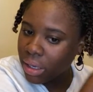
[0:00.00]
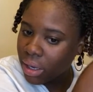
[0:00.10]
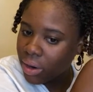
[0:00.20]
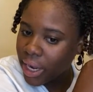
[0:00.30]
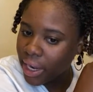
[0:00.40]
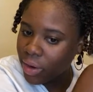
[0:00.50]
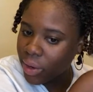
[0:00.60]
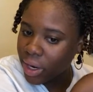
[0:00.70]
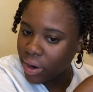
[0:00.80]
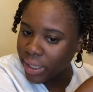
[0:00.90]
Okay,
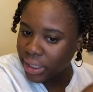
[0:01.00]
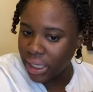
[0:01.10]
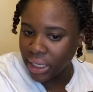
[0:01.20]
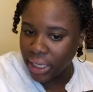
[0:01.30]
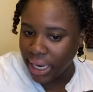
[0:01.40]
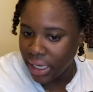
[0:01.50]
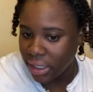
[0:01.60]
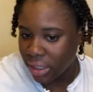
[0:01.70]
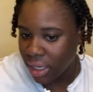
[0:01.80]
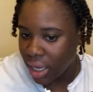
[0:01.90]
Queen Heart said
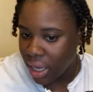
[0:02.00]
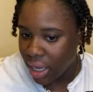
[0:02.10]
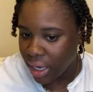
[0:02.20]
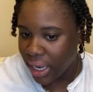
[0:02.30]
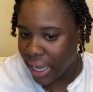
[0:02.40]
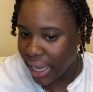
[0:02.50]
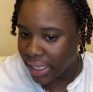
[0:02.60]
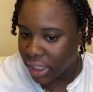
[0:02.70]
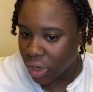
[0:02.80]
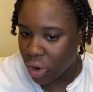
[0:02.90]
thanks. Yes,
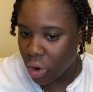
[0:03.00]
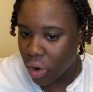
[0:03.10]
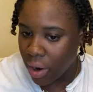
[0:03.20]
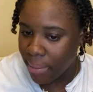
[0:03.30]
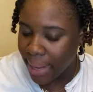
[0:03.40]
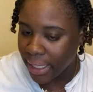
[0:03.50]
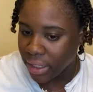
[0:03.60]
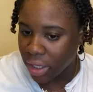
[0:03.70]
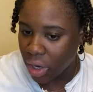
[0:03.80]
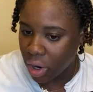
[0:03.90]
the core makes
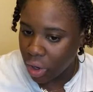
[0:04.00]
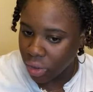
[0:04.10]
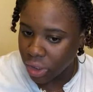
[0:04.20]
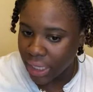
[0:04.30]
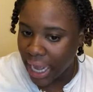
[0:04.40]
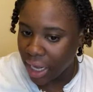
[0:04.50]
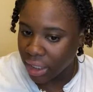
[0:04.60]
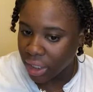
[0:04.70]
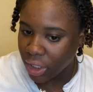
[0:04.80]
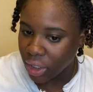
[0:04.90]
the whole style
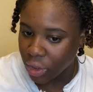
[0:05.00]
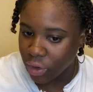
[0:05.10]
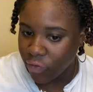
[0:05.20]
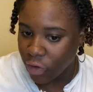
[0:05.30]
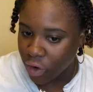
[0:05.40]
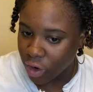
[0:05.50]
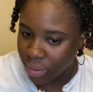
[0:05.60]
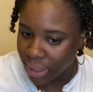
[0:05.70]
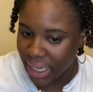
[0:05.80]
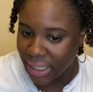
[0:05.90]
look
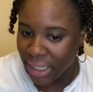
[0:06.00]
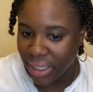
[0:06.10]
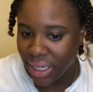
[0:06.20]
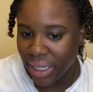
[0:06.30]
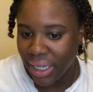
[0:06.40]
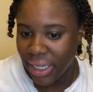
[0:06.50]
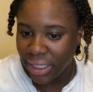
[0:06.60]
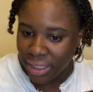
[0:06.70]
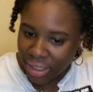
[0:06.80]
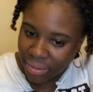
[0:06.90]
uniform. Yes, it
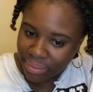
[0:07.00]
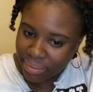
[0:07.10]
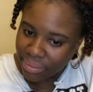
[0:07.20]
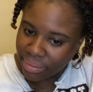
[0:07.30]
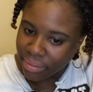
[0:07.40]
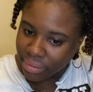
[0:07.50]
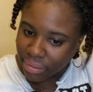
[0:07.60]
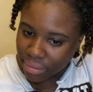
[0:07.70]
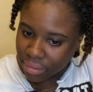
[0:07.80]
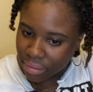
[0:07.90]
does.
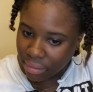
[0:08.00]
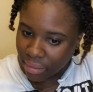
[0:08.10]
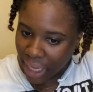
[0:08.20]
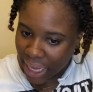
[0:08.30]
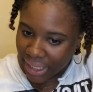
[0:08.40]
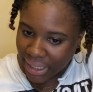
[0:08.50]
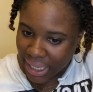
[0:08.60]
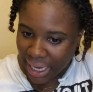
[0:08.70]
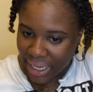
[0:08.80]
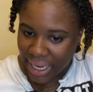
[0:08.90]
I
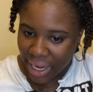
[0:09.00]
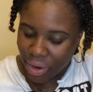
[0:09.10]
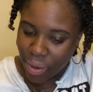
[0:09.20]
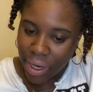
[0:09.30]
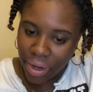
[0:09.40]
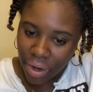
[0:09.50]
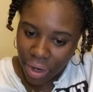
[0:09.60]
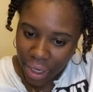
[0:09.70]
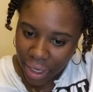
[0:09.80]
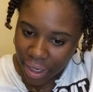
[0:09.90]
second that, Queen
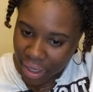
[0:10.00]
Heart